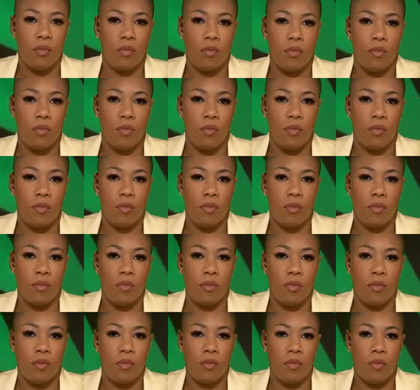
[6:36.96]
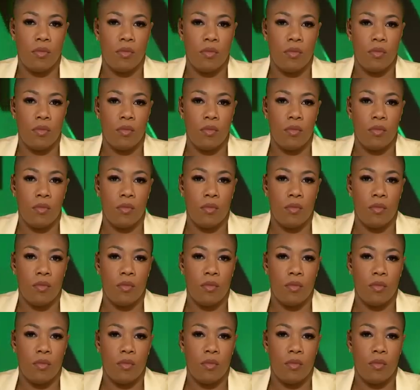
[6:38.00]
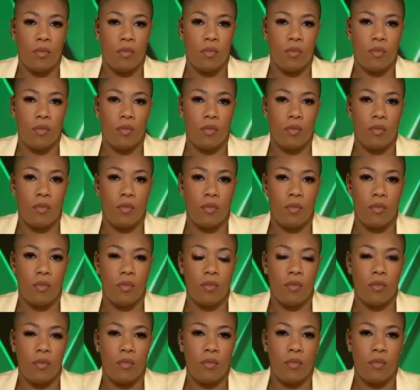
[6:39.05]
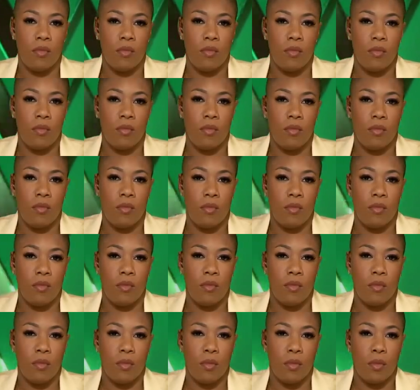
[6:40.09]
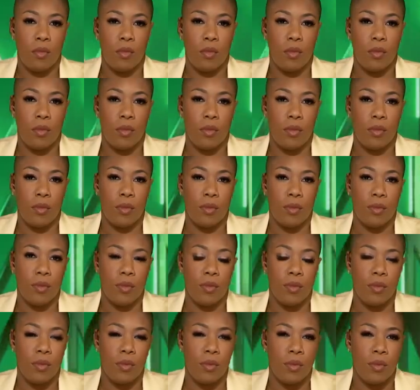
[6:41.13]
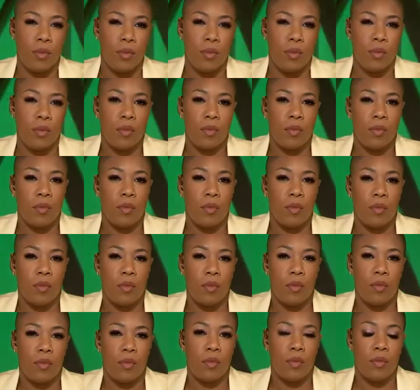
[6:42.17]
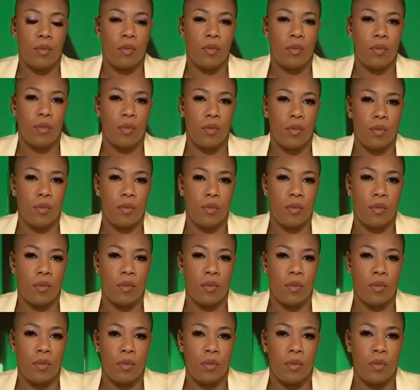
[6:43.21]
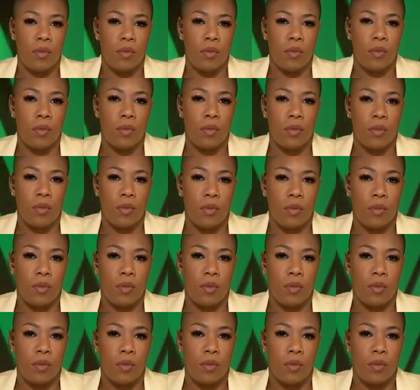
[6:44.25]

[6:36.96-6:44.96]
The person shown says nothing.